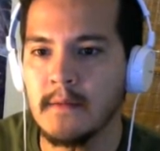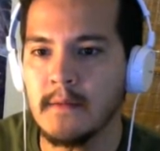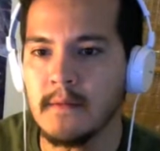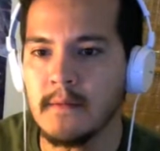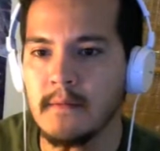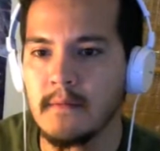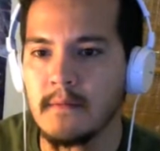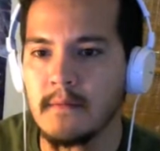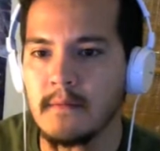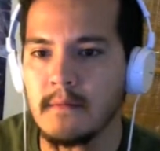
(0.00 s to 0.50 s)

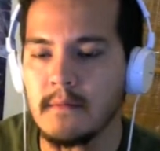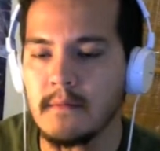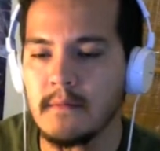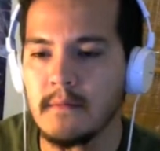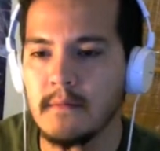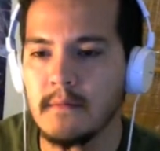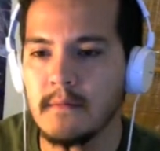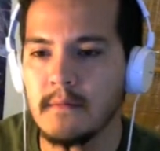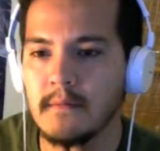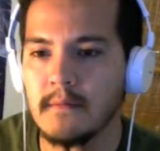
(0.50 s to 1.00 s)

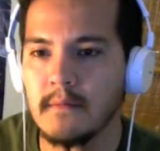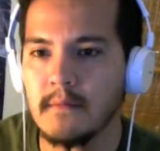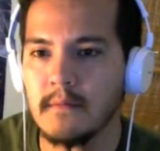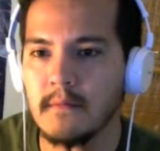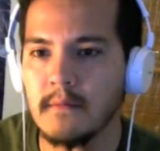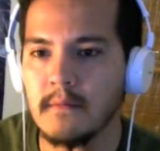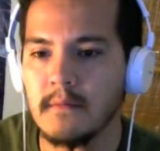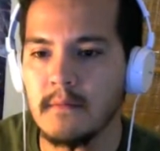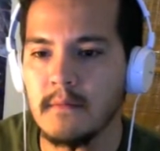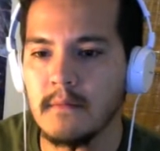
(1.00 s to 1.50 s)

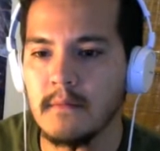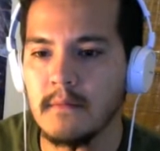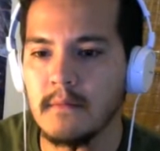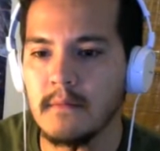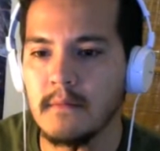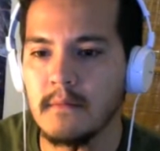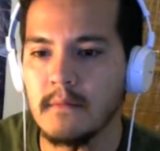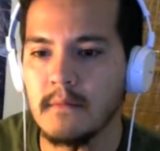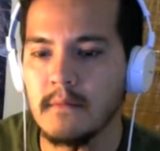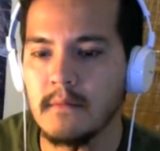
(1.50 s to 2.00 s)

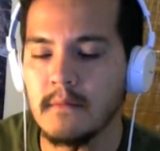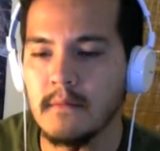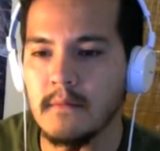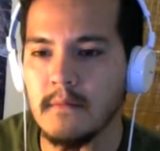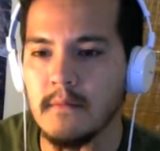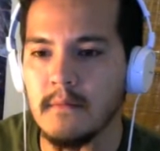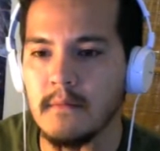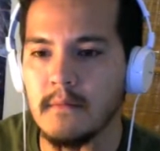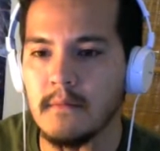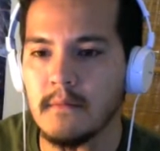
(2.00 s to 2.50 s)
Nobody speaks.